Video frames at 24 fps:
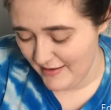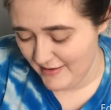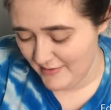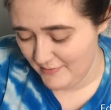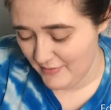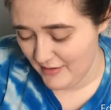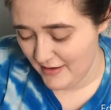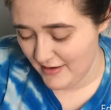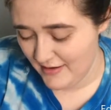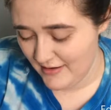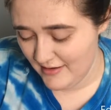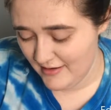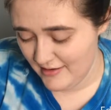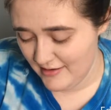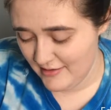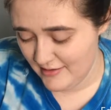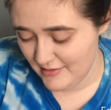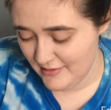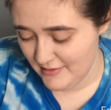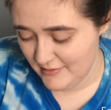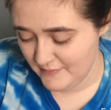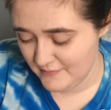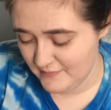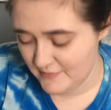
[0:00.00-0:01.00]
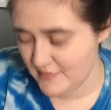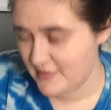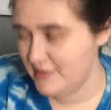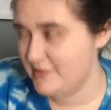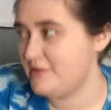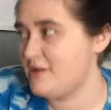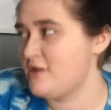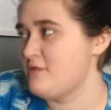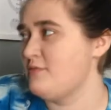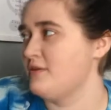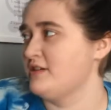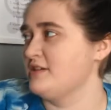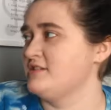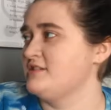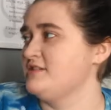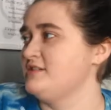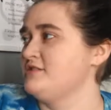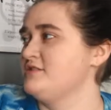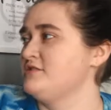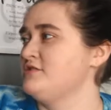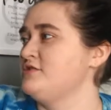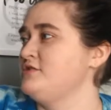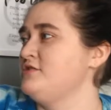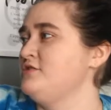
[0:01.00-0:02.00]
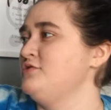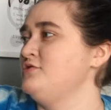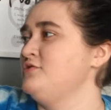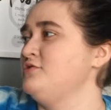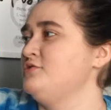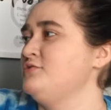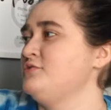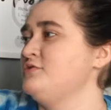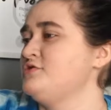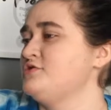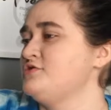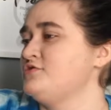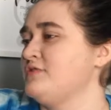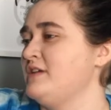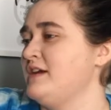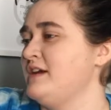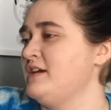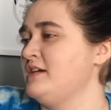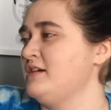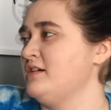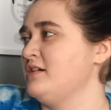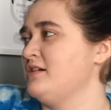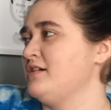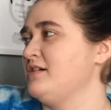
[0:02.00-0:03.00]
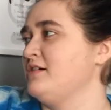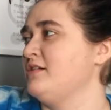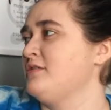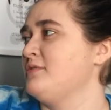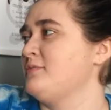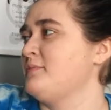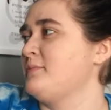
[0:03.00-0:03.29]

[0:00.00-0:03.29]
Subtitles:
I bought Starbucks' new drink,